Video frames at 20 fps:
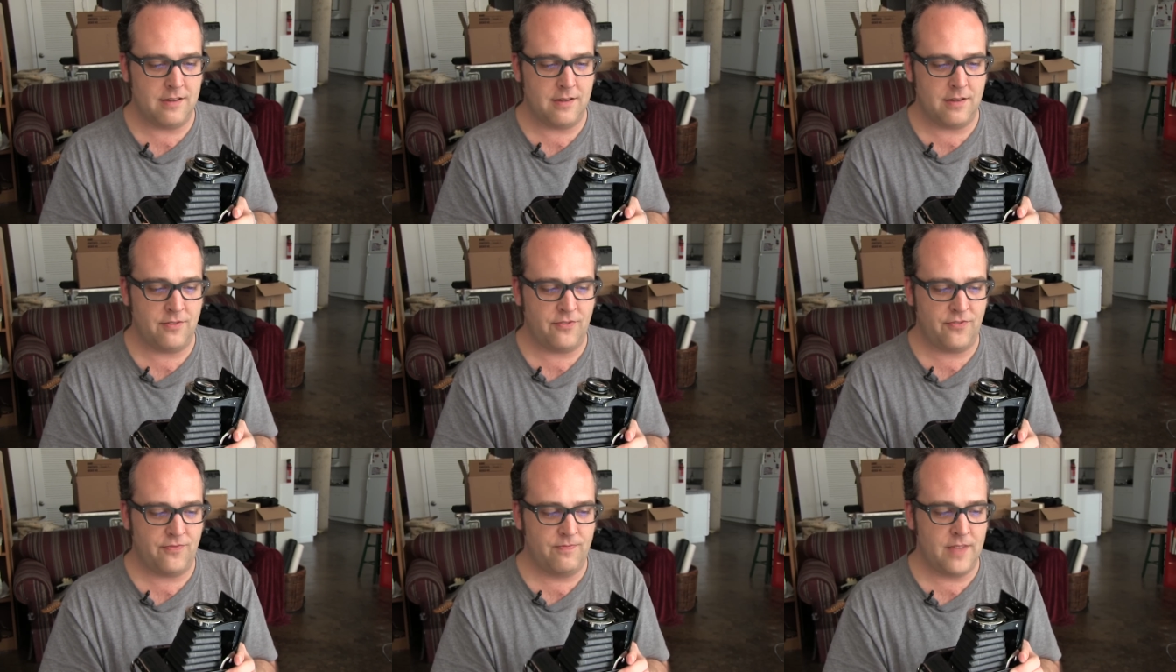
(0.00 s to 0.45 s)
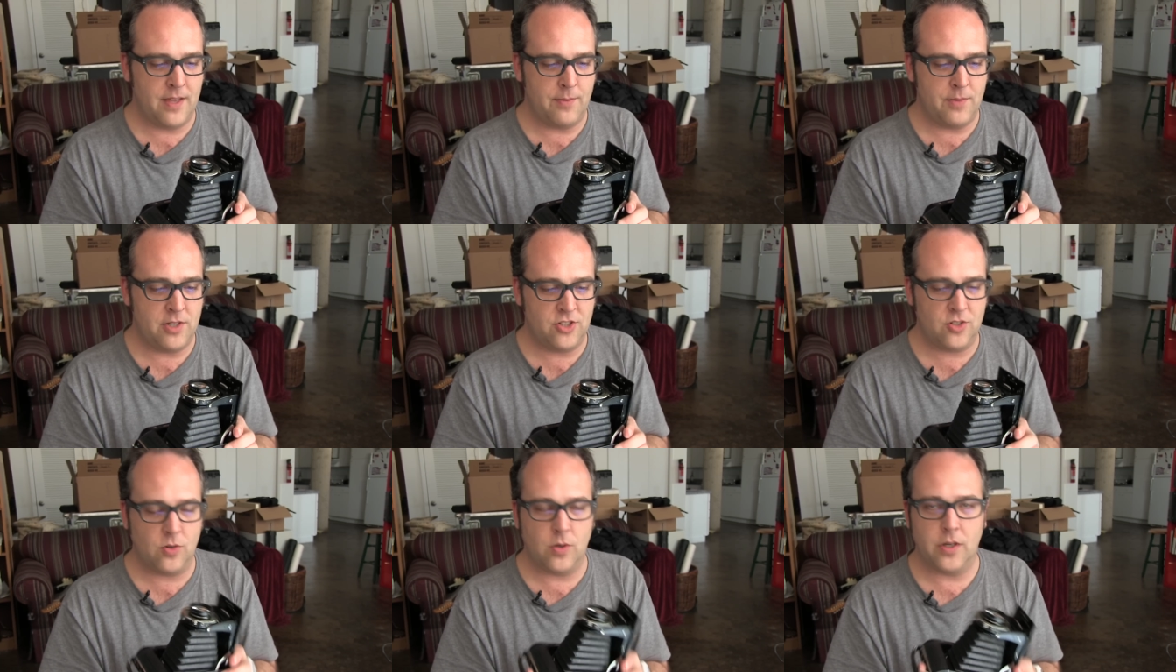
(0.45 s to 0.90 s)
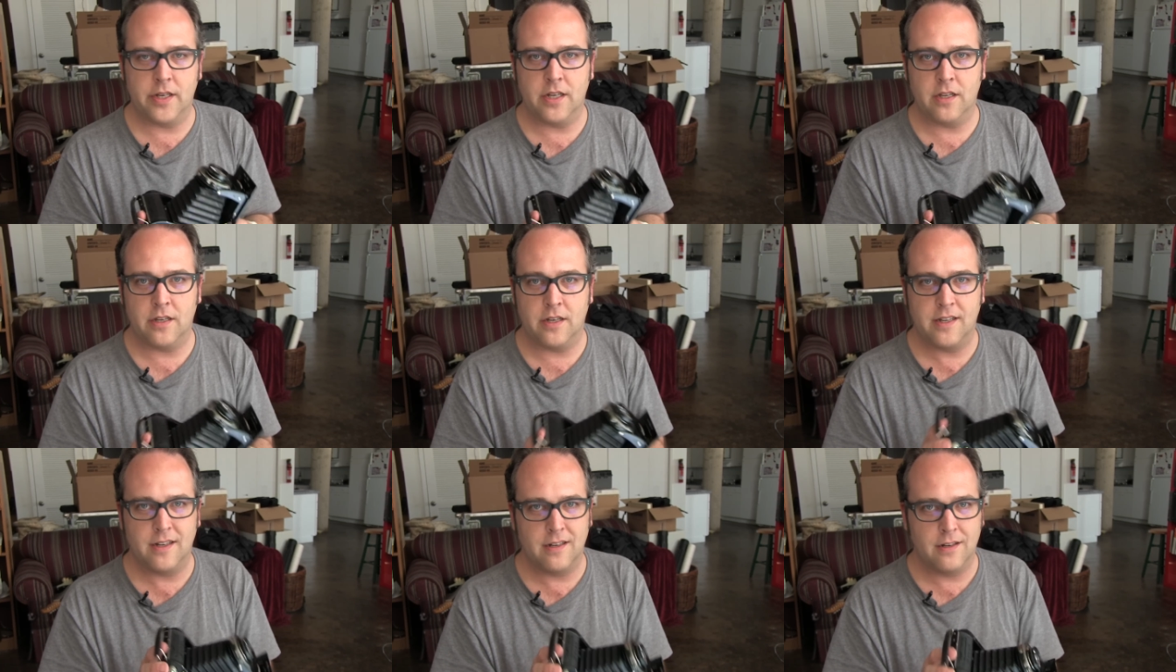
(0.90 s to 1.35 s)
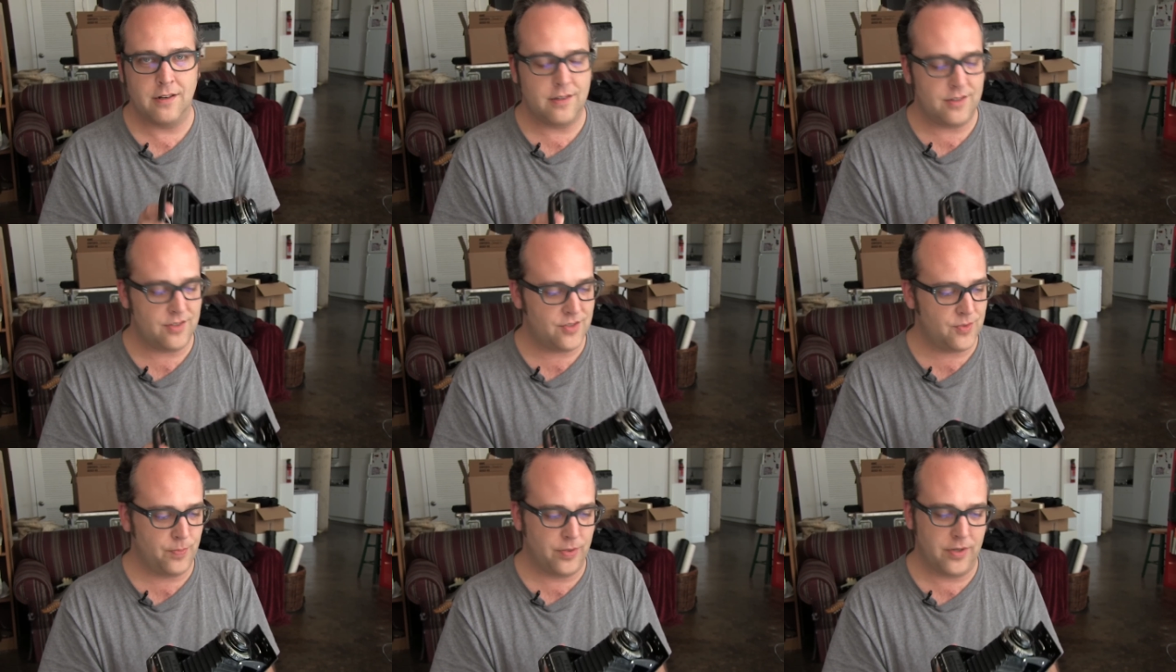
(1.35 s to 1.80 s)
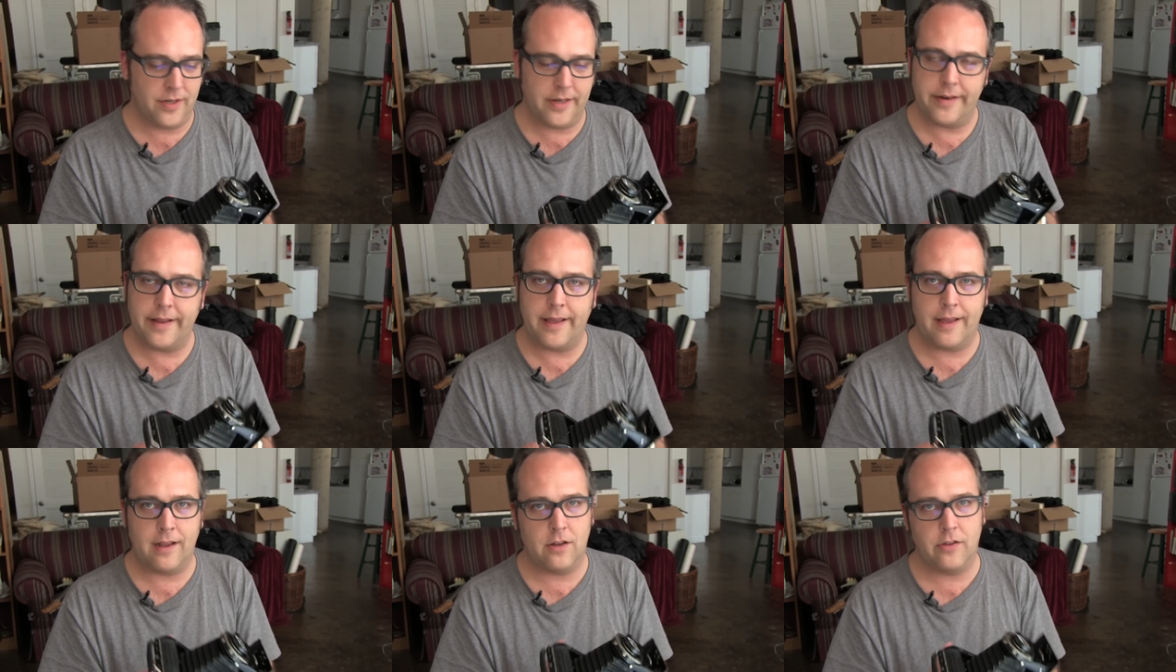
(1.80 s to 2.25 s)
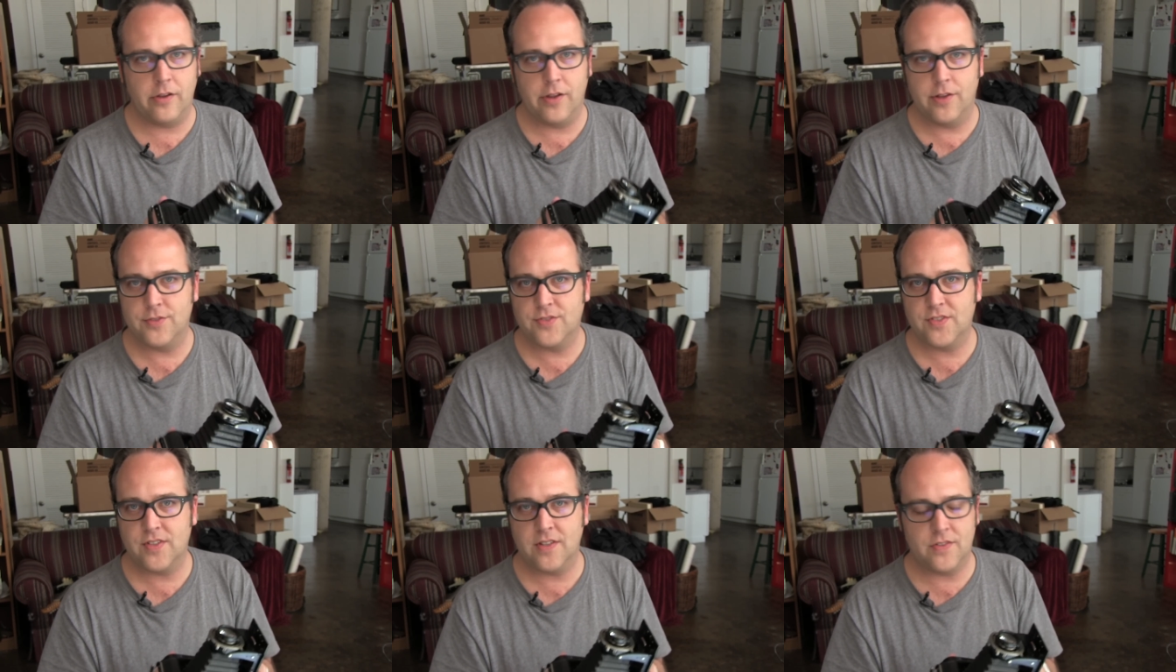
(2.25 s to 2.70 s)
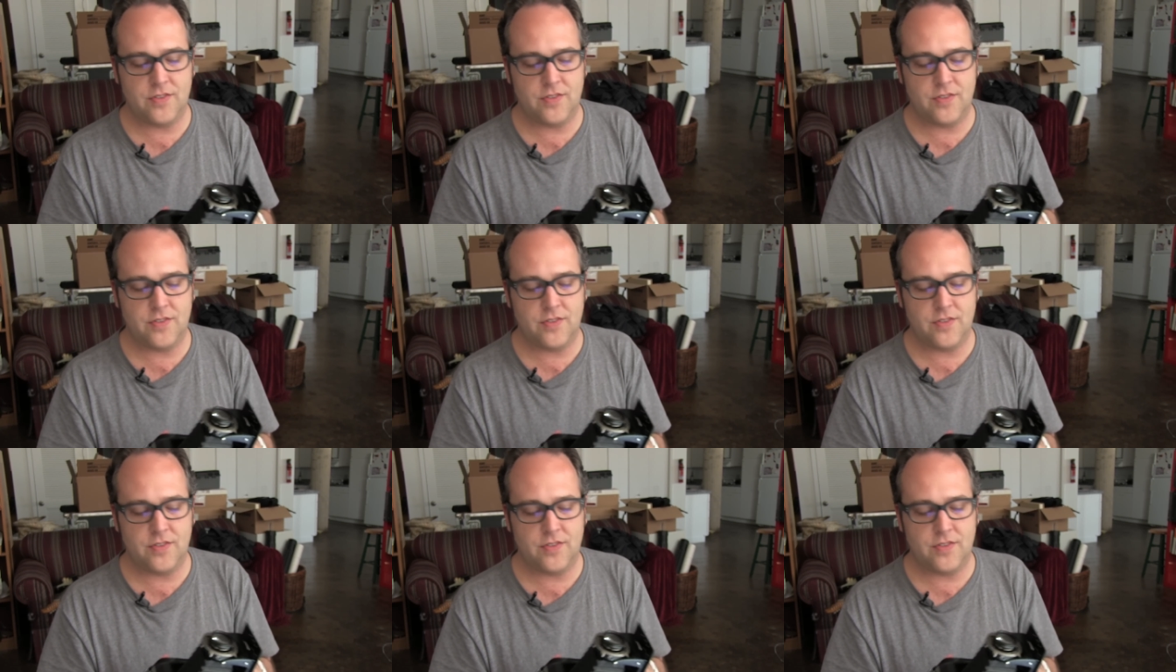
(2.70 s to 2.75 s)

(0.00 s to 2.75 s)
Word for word: the image quality on here is pretty dang close.